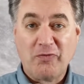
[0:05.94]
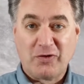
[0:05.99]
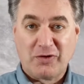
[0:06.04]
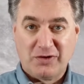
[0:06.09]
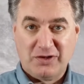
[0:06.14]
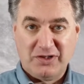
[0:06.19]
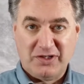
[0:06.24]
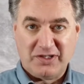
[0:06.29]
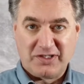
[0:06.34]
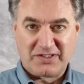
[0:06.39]

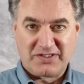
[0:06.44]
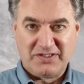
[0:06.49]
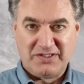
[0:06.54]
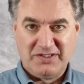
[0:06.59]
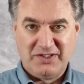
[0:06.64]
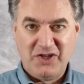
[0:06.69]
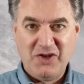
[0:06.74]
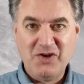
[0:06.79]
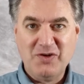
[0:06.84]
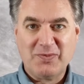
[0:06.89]

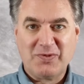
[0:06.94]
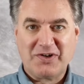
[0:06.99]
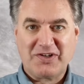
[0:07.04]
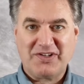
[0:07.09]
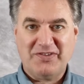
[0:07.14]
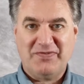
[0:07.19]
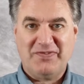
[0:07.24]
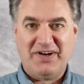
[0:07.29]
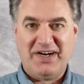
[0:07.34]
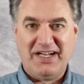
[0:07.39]
overlooked
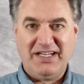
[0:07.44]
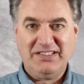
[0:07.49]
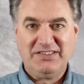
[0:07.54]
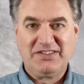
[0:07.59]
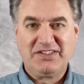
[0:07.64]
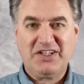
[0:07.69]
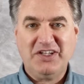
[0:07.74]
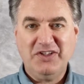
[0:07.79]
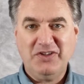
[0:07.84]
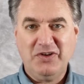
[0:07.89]
humor
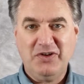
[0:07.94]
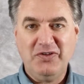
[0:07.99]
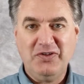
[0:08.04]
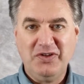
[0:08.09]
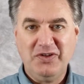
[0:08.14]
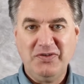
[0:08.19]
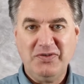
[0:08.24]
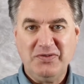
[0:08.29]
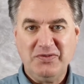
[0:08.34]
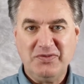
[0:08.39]
device can you
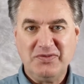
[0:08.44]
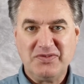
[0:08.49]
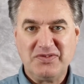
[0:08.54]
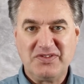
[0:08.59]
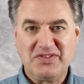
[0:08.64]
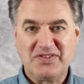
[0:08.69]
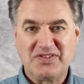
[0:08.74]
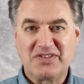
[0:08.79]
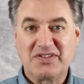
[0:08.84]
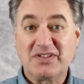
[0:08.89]

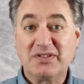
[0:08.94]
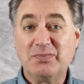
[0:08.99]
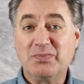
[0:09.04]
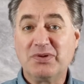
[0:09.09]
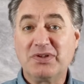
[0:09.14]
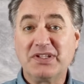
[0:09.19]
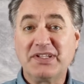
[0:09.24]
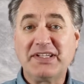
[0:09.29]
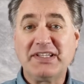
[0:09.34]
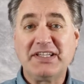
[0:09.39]
use to
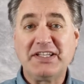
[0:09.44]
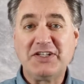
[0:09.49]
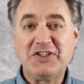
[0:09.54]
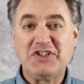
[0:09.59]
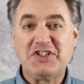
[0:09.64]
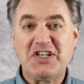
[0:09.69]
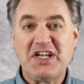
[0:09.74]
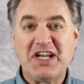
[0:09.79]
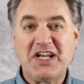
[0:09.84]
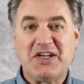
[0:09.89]
completely
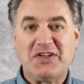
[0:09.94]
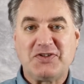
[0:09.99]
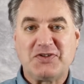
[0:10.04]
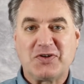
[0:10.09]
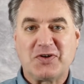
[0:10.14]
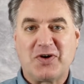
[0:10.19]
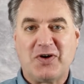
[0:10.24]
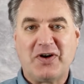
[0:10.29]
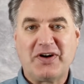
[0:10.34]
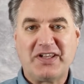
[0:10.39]

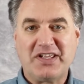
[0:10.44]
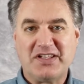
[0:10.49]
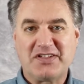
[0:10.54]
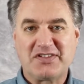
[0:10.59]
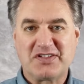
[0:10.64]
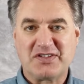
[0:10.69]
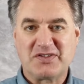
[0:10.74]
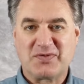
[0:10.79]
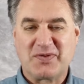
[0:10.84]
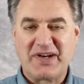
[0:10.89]
change your
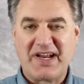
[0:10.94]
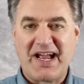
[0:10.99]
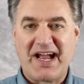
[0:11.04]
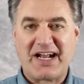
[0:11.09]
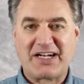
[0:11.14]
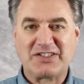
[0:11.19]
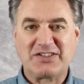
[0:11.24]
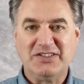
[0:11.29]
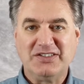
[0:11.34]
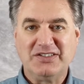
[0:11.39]
audience's
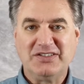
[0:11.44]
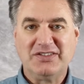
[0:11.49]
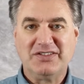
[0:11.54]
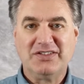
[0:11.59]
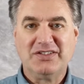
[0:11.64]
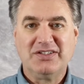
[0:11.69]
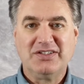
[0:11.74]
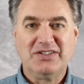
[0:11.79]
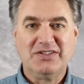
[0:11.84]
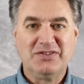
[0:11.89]
reaction
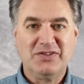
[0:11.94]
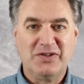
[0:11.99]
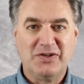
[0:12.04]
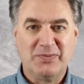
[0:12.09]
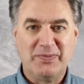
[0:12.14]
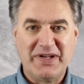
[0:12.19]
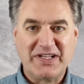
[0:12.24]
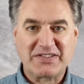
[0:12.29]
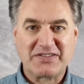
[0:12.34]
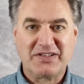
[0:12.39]
to
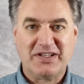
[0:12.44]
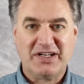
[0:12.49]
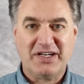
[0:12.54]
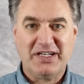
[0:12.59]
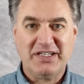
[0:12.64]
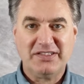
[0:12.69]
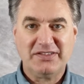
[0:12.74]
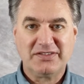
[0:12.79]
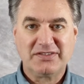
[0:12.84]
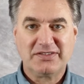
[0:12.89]
your best
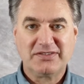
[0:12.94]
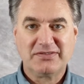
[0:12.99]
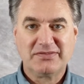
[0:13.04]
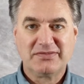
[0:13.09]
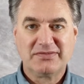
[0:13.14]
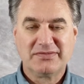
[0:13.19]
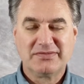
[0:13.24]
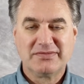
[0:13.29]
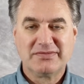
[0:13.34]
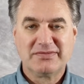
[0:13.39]
lines?
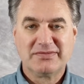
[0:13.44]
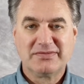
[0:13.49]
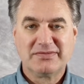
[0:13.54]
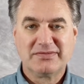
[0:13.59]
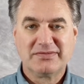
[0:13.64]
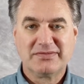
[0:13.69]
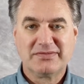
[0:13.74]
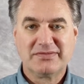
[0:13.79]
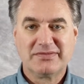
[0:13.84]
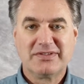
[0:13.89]

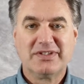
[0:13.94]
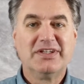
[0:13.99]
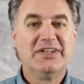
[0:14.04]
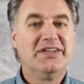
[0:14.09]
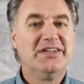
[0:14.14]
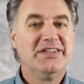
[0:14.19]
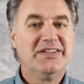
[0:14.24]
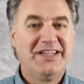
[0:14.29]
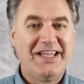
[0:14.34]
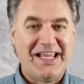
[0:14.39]

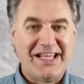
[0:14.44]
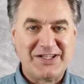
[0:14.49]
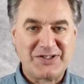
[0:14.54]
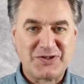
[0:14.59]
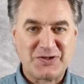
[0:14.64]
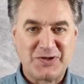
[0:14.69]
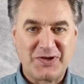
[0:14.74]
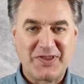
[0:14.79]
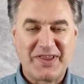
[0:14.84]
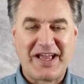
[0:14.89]
The
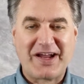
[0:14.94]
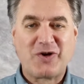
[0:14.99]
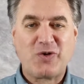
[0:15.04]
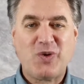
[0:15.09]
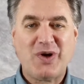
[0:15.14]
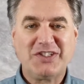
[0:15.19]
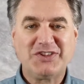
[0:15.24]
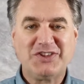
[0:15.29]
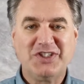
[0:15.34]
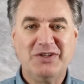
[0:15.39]
answer to
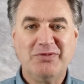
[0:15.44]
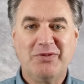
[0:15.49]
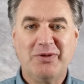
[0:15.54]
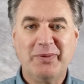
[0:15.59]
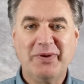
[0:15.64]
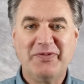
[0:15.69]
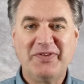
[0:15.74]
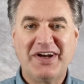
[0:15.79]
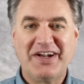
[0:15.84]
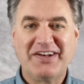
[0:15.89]
that question
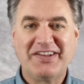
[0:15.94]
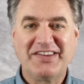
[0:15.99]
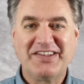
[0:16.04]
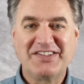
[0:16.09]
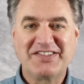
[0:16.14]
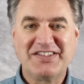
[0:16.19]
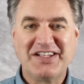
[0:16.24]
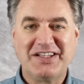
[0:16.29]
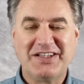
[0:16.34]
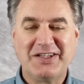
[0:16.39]
will be found in
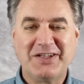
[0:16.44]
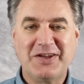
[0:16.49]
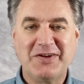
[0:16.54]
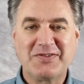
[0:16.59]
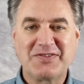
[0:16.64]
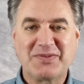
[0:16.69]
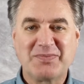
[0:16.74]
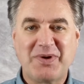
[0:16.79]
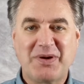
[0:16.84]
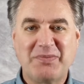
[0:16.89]
this daily
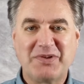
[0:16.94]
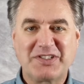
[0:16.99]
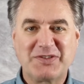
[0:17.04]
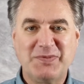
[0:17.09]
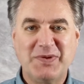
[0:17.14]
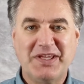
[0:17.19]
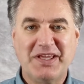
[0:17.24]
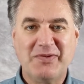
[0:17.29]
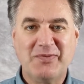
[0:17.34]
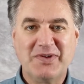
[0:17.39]
dose of public
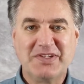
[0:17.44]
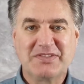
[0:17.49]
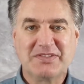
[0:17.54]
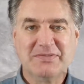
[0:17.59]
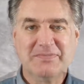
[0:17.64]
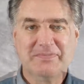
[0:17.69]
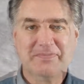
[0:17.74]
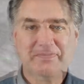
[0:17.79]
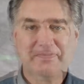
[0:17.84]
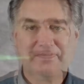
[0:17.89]
speaking
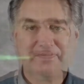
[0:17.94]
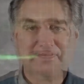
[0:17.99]
wisdom.